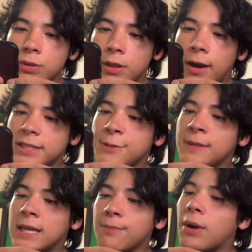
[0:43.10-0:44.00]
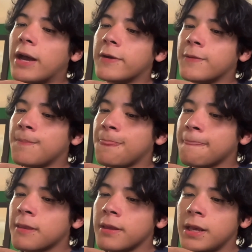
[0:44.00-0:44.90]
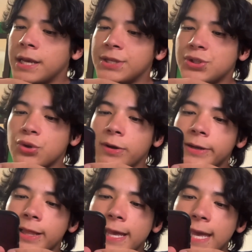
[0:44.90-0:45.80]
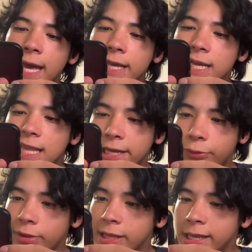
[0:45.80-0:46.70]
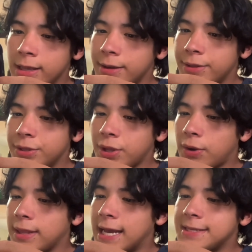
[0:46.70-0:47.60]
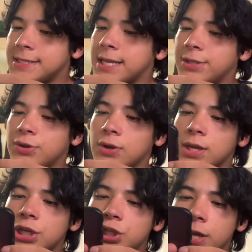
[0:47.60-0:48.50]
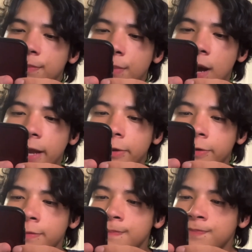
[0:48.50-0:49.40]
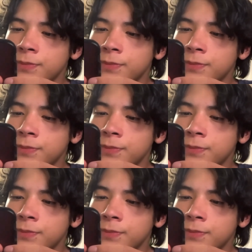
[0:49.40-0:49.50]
The Ottoman Empire. Historically and colloquially known as the Turkish Empire,